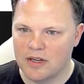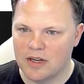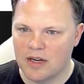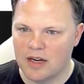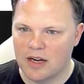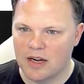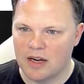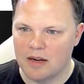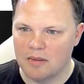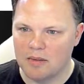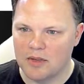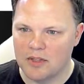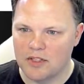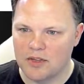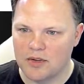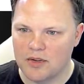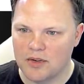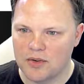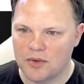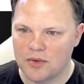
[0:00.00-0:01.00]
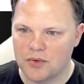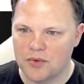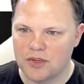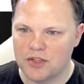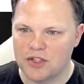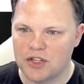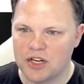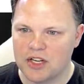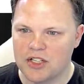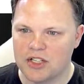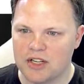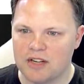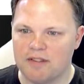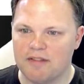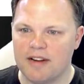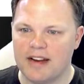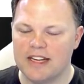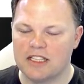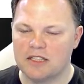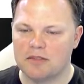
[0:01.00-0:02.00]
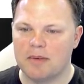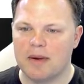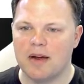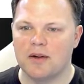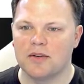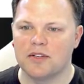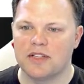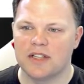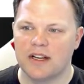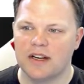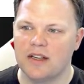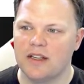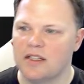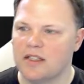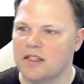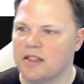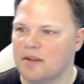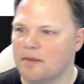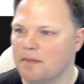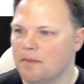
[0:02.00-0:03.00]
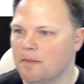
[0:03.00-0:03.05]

Let's go into change advanced power settings.